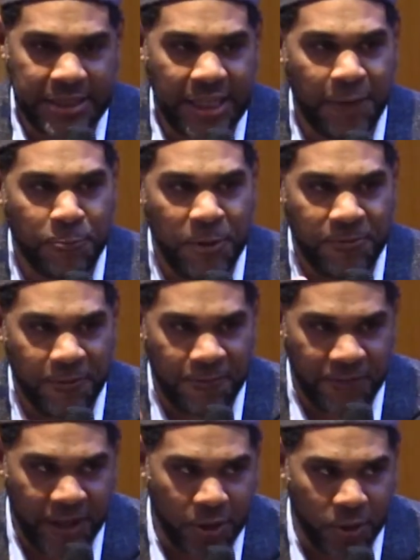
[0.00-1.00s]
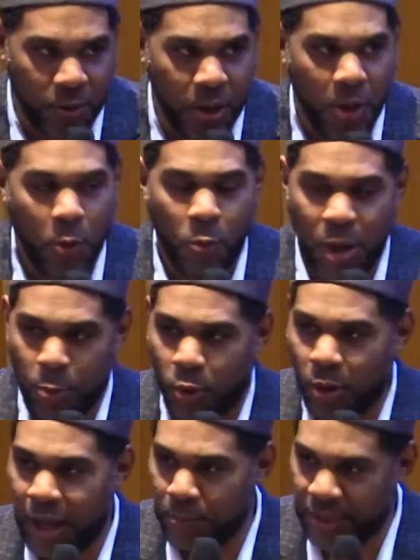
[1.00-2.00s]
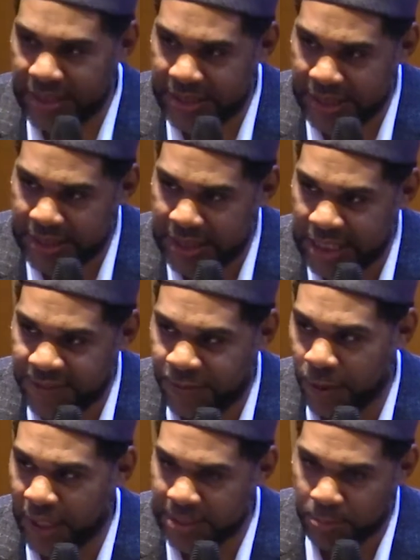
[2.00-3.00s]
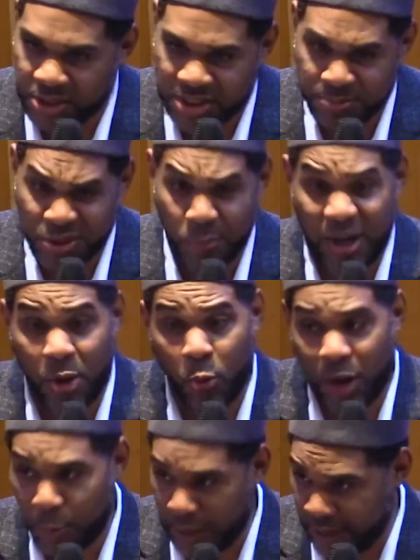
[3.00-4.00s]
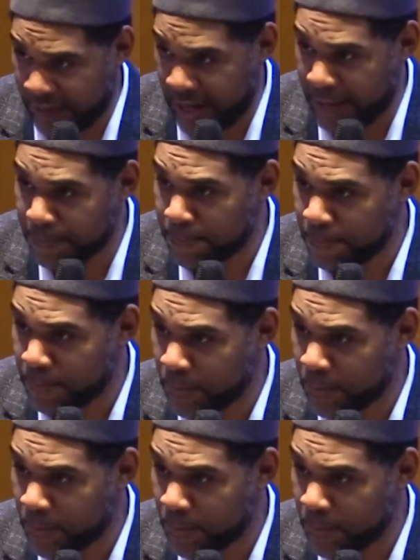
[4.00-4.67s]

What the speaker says: says if we fulfill, we will be successful as Muslims no matter where we live at.